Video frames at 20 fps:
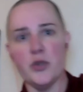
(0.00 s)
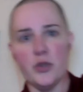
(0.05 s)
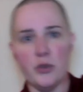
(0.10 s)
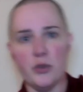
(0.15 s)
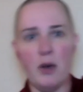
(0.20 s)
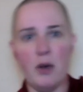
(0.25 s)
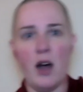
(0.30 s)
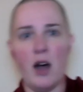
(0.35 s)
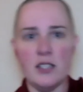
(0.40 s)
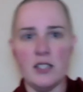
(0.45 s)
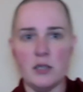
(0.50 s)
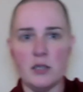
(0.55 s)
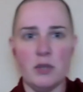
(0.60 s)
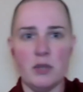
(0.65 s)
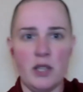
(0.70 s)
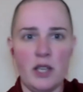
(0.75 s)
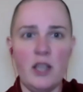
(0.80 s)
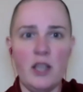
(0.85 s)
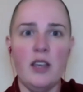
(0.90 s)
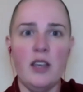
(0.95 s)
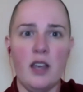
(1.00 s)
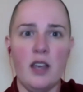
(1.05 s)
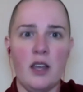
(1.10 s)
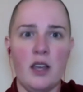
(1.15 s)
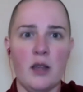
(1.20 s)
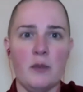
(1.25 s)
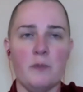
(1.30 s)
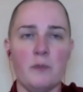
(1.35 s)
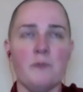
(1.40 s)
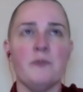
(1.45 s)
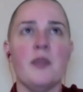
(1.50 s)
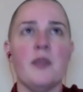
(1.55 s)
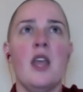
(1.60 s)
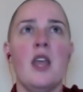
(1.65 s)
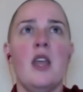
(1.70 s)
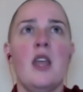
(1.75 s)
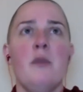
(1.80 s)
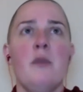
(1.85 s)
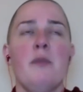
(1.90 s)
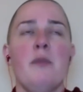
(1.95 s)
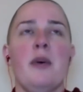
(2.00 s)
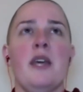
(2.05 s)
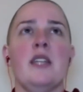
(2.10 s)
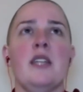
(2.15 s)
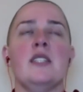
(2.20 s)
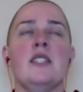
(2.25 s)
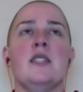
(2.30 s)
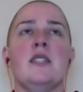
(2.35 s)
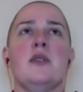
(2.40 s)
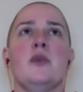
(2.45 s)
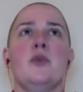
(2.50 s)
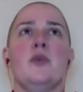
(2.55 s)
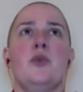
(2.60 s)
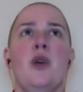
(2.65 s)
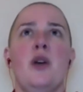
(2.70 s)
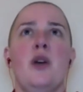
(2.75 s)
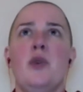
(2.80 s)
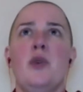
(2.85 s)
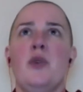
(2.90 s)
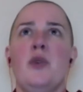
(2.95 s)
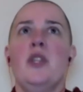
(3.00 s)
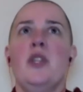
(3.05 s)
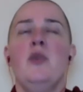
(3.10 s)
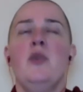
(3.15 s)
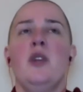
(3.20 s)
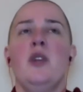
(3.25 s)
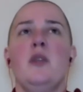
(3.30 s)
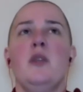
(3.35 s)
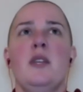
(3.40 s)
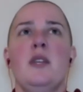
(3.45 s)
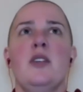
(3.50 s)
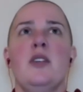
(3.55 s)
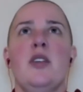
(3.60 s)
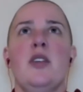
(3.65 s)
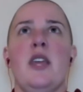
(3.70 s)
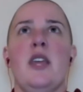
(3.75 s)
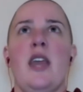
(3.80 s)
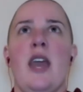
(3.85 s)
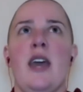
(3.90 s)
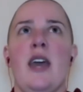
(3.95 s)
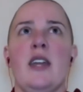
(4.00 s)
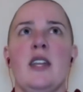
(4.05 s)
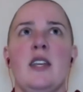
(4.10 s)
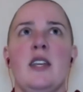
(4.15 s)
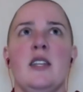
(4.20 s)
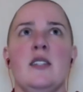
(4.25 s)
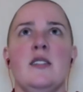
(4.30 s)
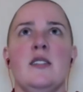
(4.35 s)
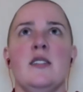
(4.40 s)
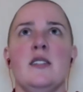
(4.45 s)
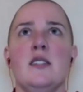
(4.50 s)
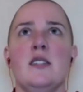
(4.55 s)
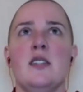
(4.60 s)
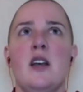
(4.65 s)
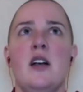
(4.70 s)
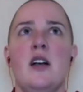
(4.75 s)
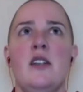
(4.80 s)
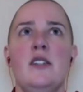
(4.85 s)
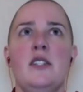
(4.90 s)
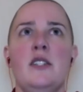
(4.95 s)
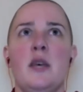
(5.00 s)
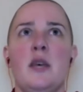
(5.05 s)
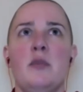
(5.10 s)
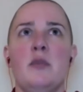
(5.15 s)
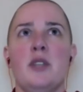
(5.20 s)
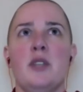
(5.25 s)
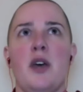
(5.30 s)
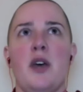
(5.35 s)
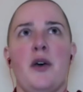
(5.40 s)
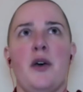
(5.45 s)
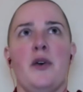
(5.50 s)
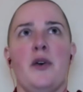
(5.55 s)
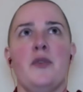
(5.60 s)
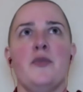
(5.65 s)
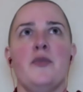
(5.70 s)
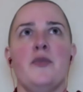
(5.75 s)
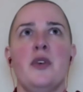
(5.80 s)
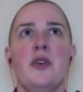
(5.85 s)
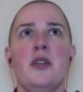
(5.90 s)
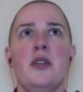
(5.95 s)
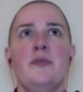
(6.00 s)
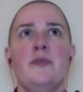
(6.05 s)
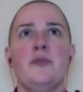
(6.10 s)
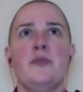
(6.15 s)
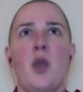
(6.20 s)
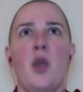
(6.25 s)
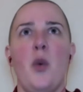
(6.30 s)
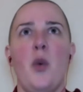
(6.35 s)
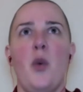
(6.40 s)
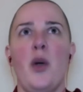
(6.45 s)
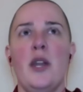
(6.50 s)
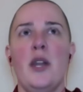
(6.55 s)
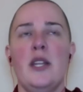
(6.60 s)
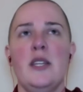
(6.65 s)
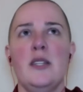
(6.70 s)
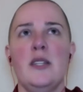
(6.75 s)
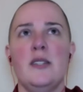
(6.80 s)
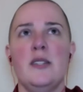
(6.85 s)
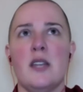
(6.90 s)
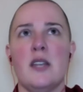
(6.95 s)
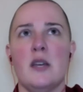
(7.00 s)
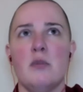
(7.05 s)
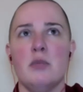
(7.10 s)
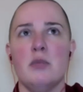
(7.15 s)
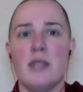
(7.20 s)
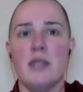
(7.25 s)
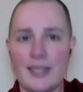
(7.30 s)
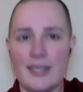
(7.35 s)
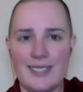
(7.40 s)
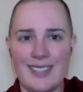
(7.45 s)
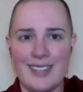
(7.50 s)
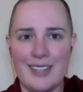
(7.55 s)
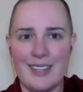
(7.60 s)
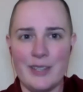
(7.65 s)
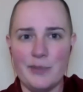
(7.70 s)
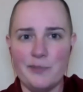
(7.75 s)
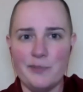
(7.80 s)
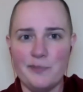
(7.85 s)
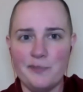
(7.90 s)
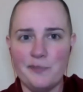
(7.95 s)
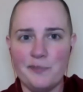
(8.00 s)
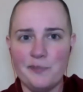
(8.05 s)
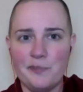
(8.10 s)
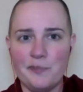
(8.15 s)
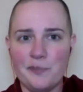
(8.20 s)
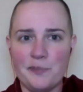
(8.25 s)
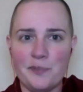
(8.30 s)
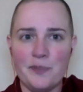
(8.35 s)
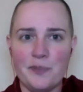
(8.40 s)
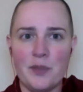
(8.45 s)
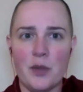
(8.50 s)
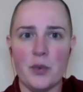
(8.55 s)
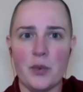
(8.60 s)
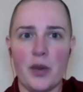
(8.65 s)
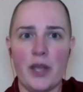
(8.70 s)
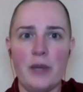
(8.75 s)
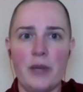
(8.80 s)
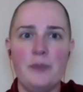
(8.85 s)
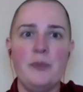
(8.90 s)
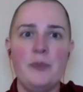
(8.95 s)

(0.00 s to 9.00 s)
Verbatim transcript: possibly. Um, but what we really want to be looking at is this concept of what is a blessing, right?